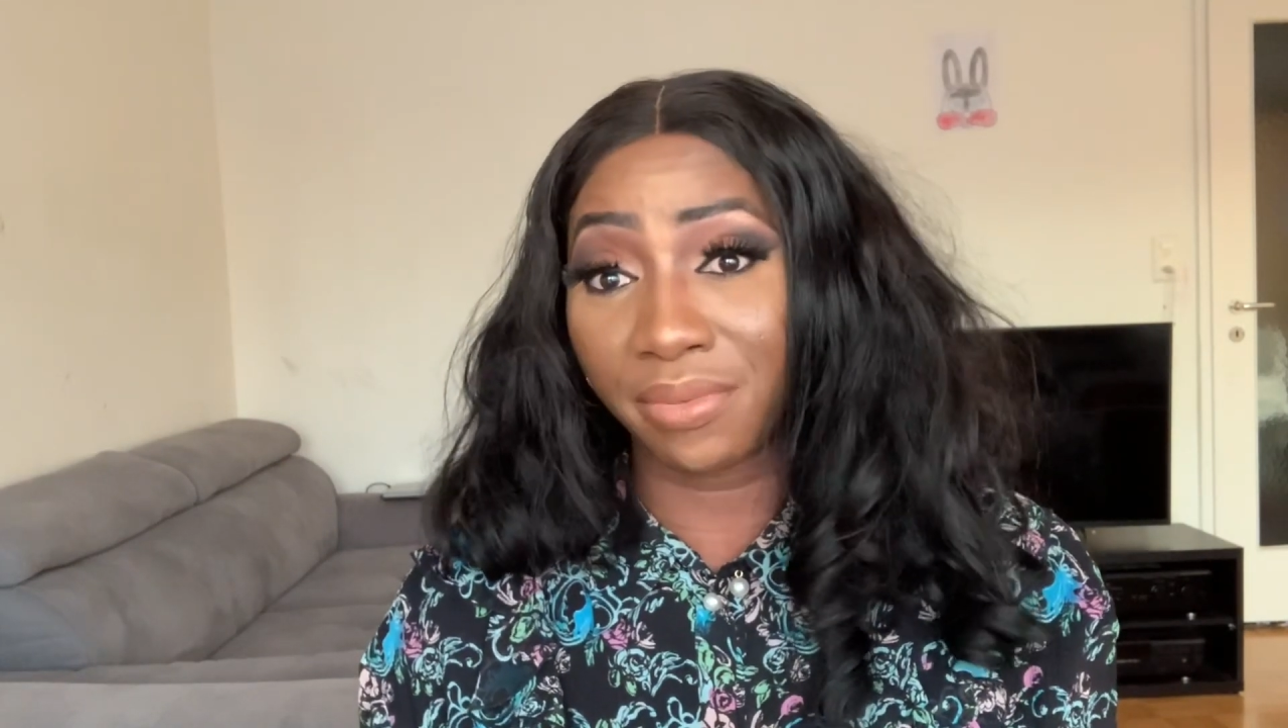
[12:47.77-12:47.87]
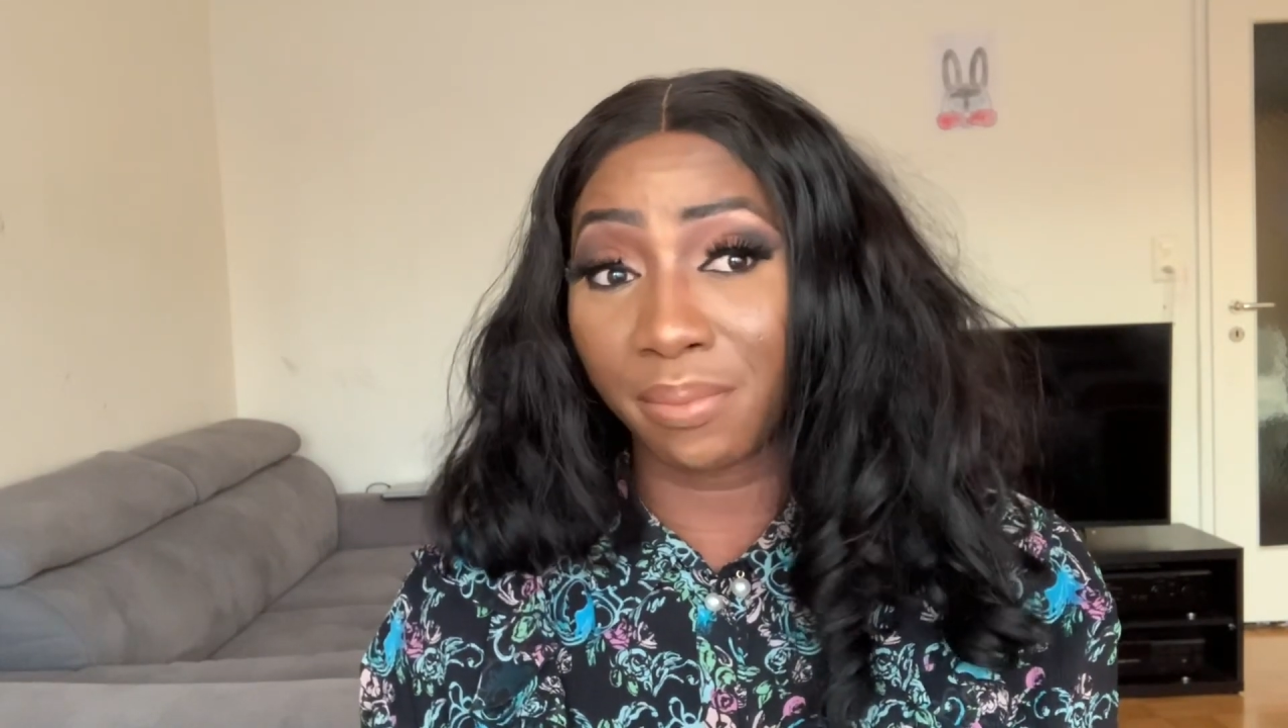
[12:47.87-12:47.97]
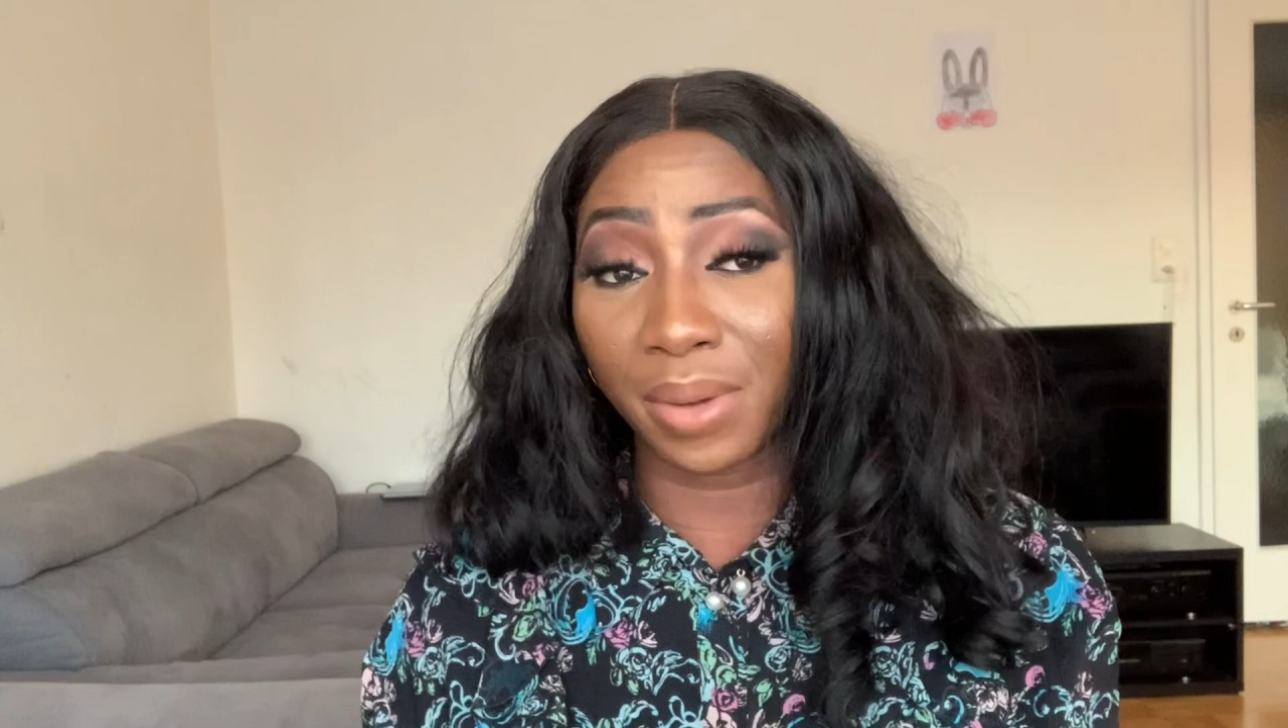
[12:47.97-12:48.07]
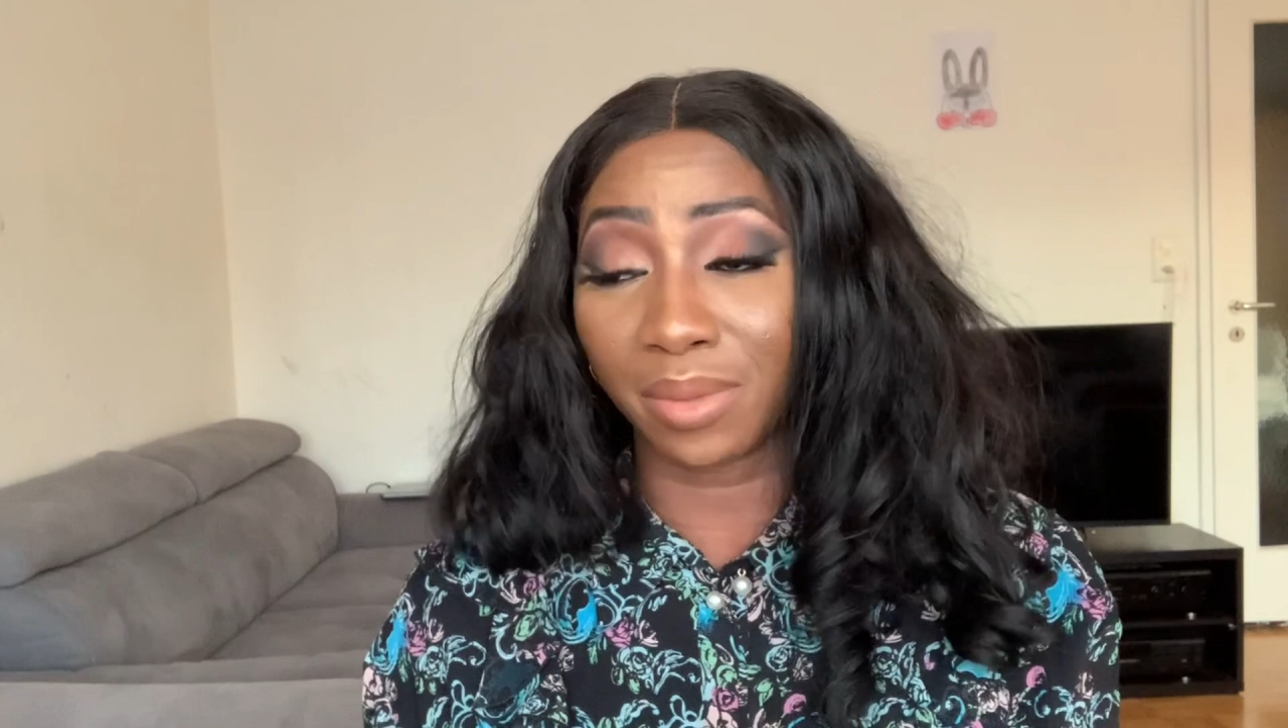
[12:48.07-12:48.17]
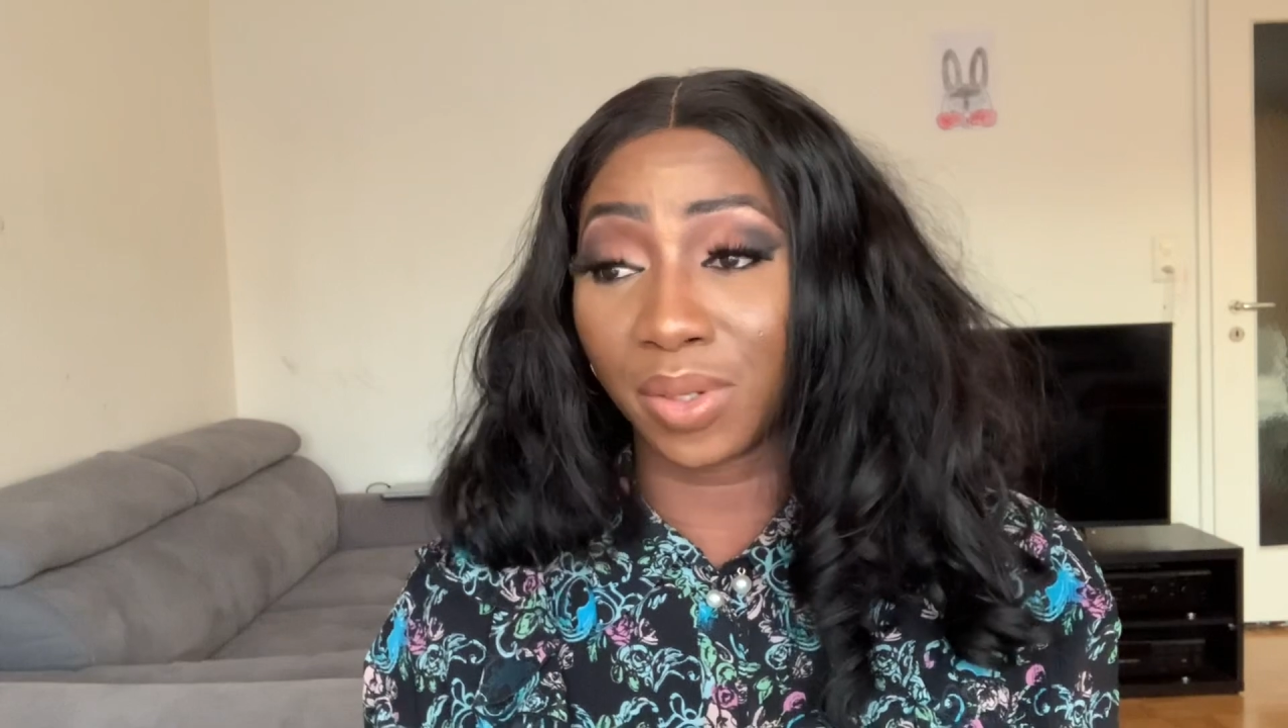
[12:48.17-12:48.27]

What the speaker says: impact,